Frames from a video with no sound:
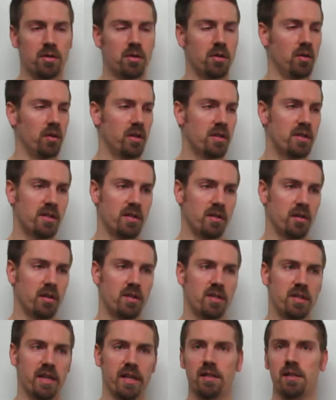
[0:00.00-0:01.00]
so
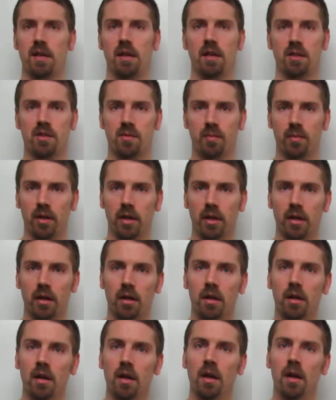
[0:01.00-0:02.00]
let's say a tennis
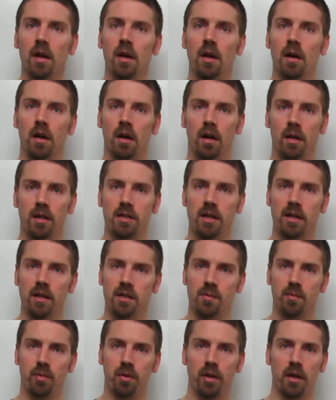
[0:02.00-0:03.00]
player. A
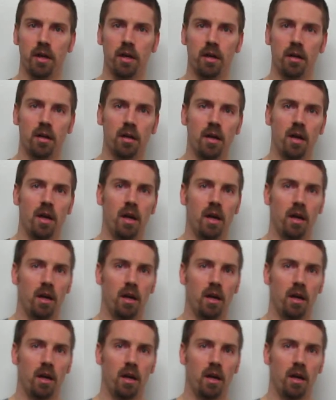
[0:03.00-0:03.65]
tennis player